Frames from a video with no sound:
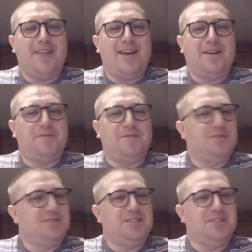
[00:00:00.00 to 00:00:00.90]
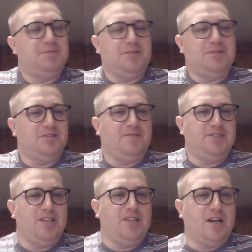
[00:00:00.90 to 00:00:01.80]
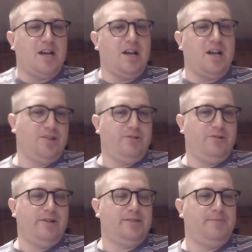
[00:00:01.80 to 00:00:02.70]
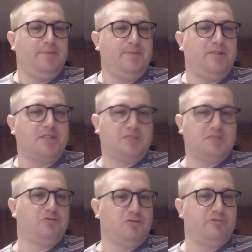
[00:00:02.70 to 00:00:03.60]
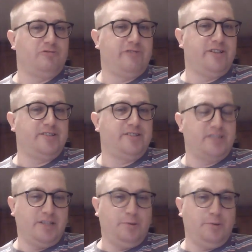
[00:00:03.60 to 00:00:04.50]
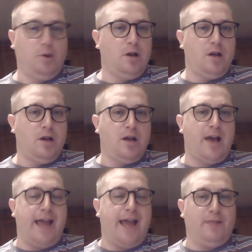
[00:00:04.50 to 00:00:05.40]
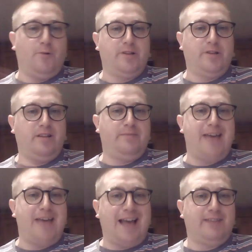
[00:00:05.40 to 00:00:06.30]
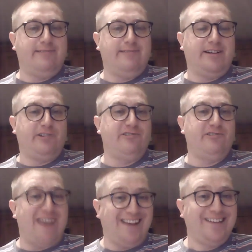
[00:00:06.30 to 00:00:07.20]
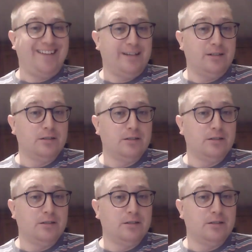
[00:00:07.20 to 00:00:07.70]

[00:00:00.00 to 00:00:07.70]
AI voices, because obviously I can't do it simply because I struggle to read, and I want it to be accurate and correct.